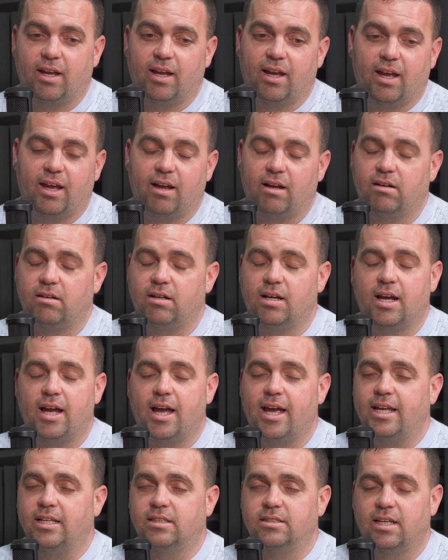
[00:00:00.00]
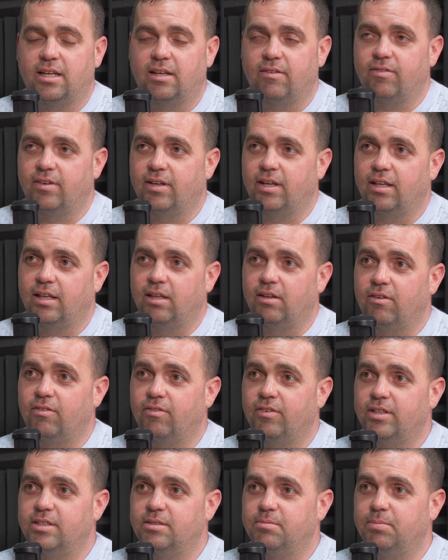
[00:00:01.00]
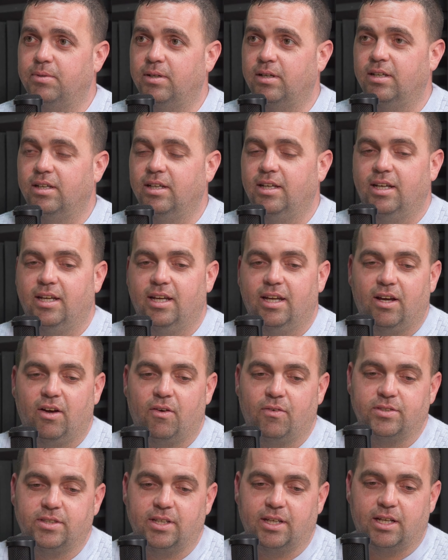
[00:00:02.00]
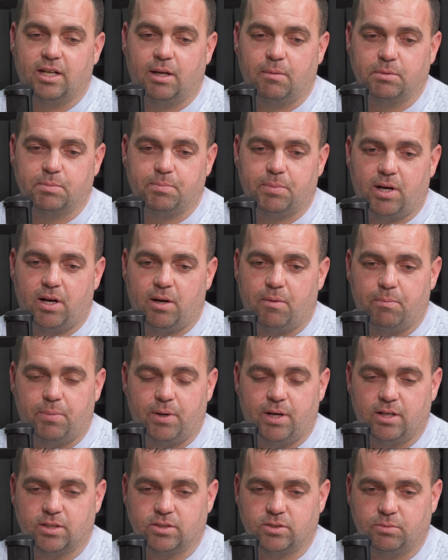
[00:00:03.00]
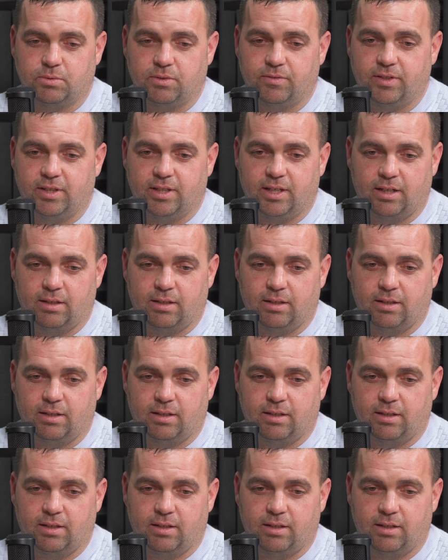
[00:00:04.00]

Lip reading: I hate anything in the office, but obviously it comes part and parcel with it.